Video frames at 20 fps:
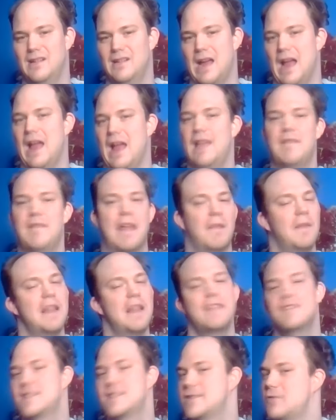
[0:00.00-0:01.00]
And then
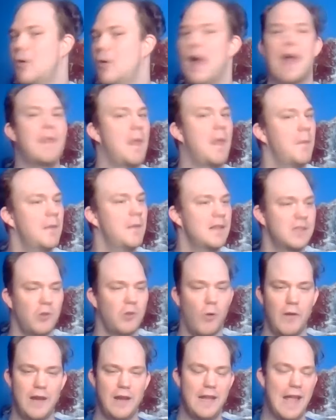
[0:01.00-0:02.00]
the and then the
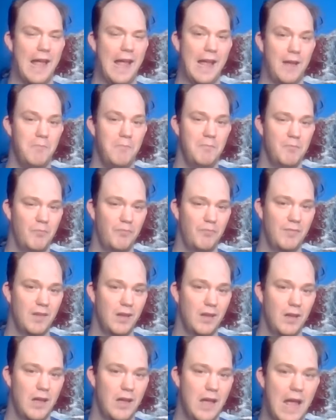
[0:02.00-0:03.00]
story came.
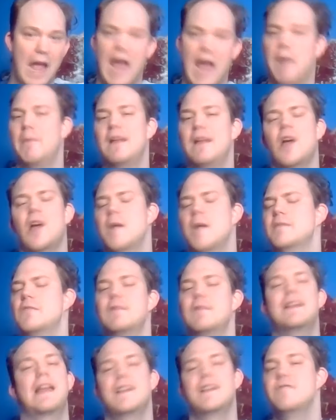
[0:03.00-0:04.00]
How many times a
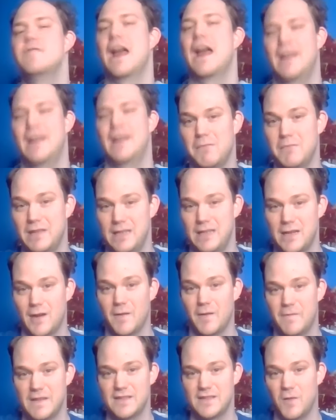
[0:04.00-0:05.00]
week can you get him here
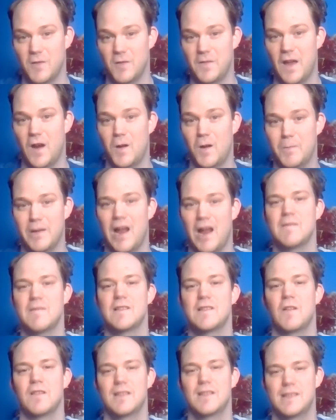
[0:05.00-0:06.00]
to physical therapy? I was
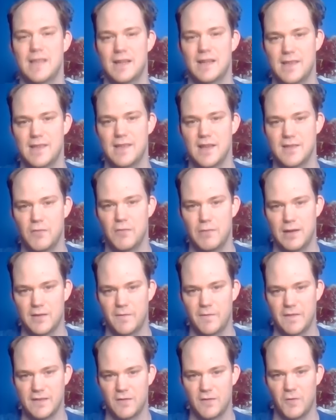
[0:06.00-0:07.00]
going six days a week to
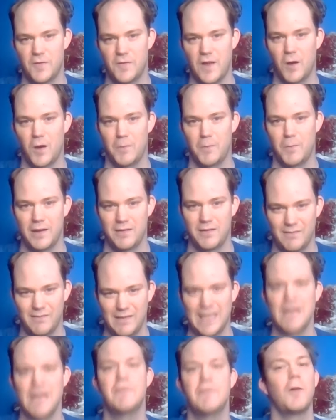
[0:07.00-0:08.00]
physical therapy,
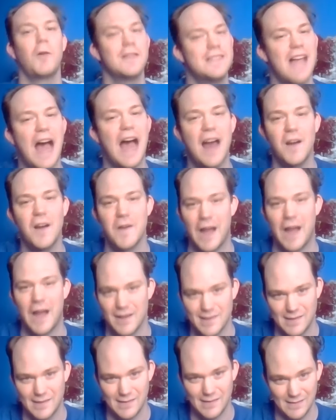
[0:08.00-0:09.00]
even on
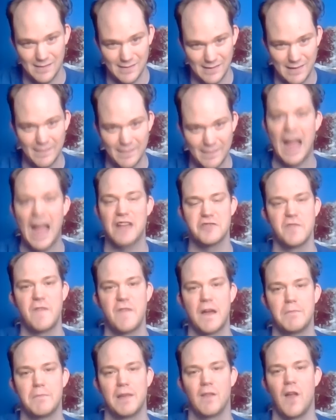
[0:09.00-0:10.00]
Saturdays. They actually
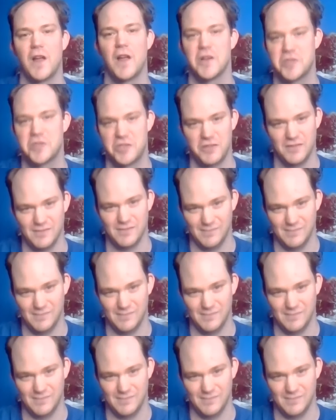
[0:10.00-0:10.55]
fed me lunch.